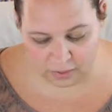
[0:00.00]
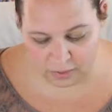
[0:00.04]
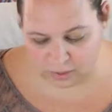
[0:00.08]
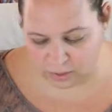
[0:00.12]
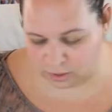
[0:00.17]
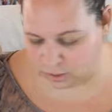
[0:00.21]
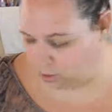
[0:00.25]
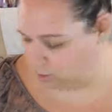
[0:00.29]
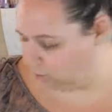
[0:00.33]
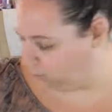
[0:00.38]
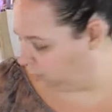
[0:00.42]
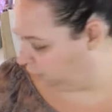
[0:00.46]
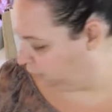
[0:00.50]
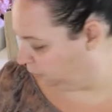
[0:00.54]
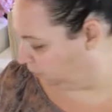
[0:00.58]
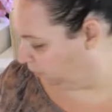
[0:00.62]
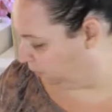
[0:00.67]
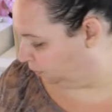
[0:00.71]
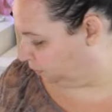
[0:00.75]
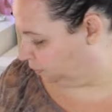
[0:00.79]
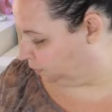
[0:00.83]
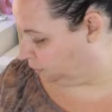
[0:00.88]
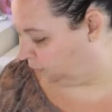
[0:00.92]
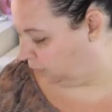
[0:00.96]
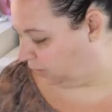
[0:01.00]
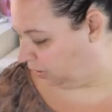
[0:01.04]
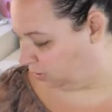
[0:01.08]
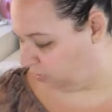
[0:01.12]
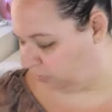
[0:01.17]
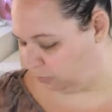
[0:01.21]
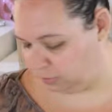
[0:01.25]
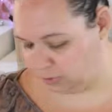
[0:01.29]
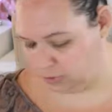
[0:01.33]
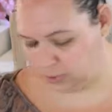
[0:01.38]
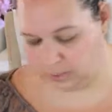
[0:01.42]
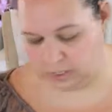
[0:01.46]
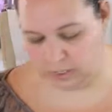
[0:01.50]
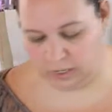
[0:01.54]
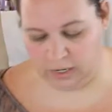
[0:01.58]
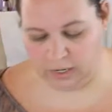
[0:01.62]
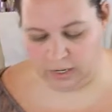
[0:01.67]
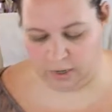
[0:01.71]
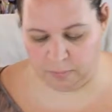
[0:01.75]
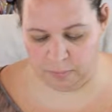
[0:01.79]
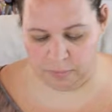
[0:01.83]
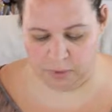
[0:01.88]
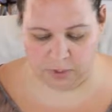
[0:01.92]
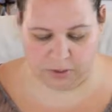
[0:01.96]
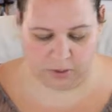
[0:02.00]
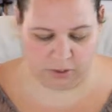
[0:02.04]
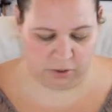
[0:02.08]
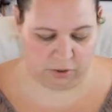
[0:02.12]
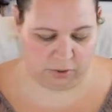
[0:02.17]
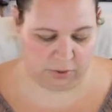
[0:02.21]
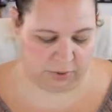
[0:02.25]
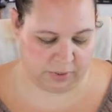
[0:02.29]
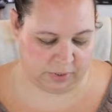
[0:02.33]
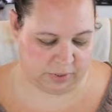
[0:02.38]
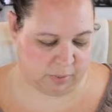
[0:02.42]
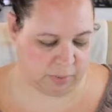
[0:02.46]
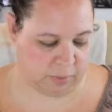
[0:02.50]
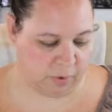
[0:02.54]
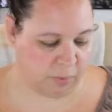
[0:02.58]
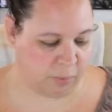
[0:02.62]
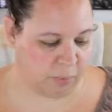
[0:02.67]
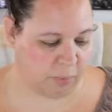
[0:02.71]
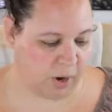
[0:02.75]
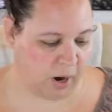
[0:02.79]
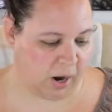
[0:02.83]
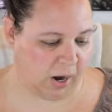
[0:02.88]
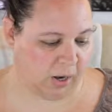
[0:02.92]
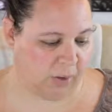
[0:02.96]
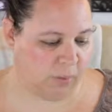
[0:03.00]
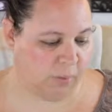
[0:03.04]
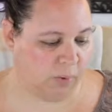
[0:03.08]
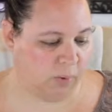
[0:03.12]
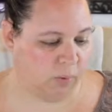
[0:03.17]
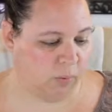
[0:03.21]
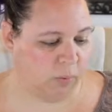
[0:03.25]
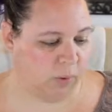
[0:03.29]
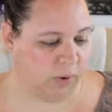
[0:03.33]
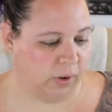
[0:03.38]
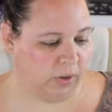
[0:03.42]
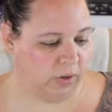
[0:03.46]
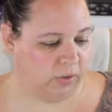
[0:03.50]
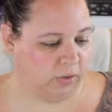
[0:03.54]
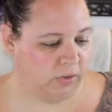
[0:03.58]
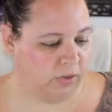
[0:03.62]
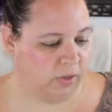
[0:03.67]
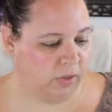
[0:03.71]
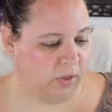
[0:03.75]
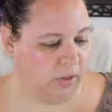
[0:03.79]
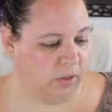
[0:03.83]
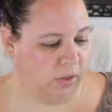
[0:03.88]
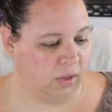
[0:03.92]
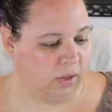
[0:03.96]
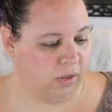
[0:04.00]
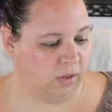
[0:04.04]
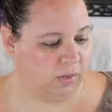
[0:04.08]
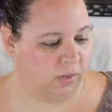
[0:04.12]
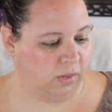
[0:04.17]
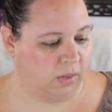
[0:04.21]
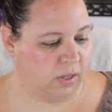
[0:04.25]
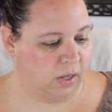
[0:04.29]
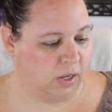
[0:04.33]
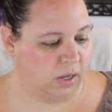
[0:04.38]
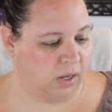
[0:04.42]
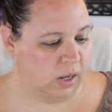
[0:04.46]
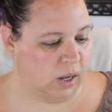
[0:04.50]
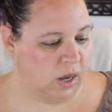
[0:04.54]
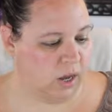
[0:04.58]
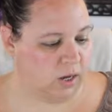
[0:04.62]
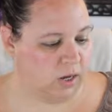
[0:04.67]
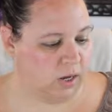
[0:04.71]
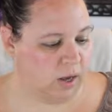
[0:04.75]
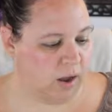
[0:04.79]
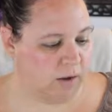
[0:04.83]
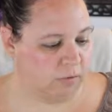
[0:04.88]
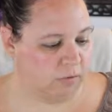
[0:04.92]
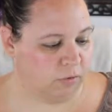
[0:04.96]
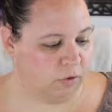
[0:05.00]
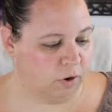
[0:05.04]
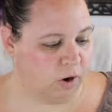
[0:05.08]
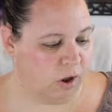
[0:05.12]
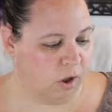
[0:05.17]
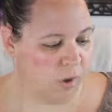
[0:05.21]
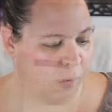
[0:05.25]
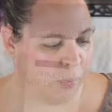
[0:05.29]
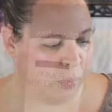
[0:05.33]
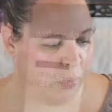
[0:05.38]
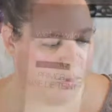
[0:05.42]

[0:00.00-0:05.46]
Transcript: So first thing I'm going to do is I'm going to prime with the Coverall